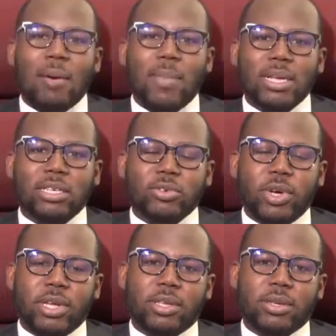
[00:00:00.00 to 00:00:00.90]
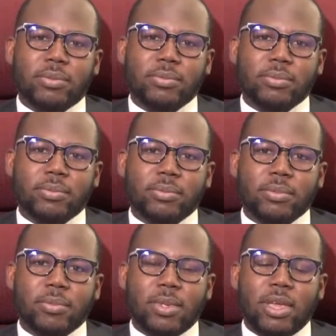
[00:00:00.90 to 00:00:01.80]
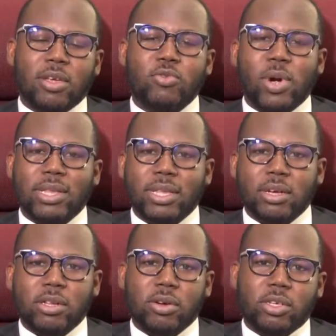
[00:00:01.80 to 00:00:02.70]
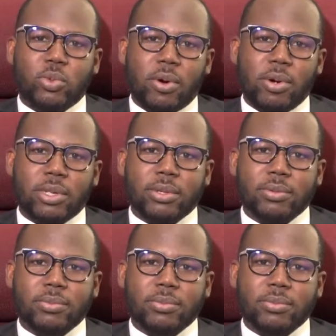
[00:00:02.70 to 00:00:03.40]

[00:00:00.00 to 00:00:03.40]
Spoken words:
magistrate, in granting a search warrant,